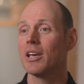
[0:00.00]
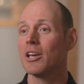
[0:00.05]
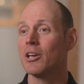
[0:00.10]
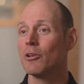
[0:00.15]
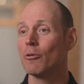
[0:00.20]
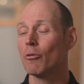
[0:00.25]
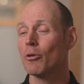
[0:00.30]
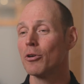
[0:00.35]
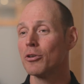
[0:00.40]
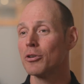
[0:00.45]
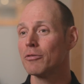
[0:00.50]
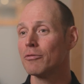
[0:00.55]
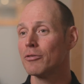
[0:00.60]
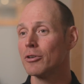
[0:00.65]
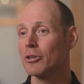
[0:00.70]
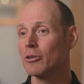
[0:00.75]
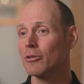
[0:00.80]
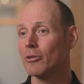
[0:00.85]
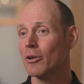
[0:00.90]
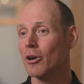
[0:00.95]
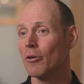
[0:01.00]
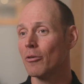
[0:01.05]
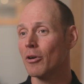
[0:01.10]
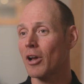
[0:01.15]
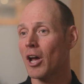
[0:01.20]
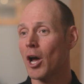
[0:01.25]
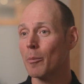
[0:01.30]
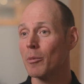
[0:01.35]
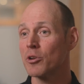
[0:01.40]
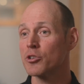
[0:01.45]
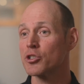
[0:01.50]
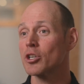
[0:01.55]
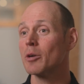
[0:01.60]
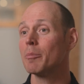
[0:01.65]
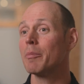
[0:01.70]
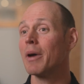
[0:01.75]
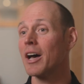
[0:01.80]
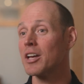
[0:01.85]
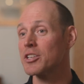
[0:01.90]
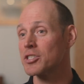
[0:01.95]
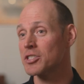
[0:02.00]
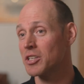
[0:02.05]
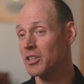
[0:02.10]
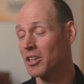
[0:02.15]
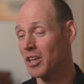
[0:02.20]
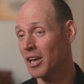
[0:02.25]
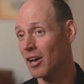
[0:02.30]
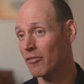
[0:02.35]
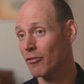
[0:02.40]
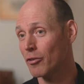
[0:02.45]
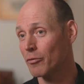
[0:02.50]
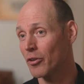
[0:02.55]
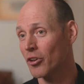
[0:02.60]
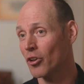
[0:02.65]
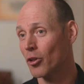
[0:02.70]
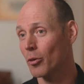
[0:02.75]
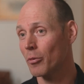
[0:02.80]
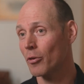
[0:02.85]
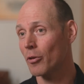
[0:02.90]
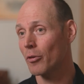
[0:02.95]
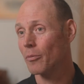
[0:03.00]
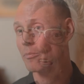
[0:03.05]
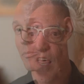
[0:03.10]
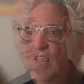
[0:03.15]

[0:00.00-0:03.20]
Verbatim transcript: in order to figure out how much capacity they have available.